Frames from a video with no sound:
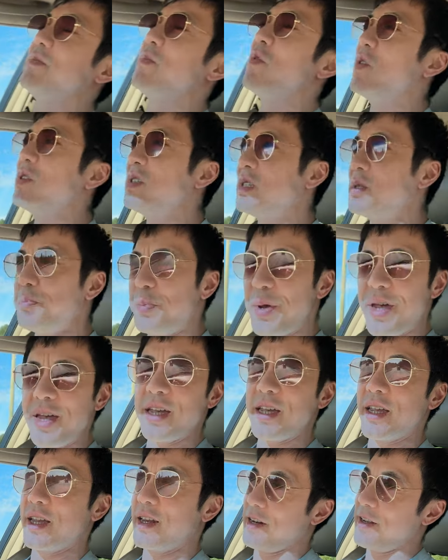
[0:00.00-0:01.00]
more
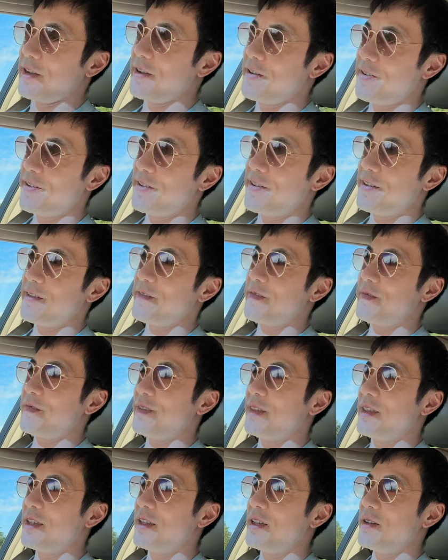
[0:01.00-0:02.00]
speed,
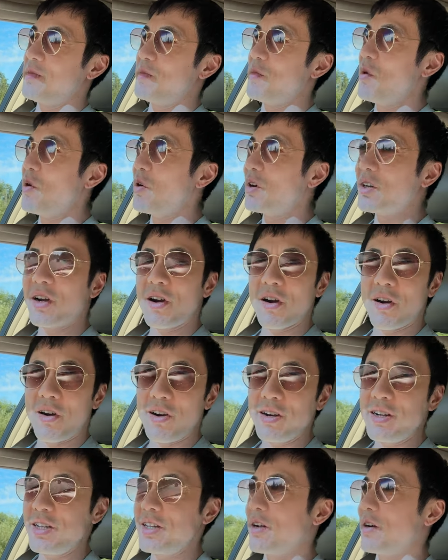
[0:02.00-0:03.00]
more
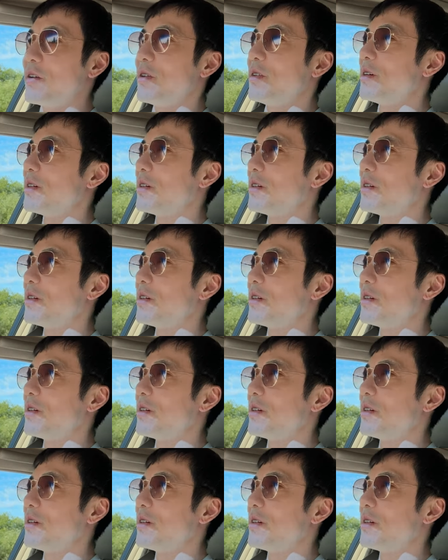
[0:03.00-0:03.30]
cardio.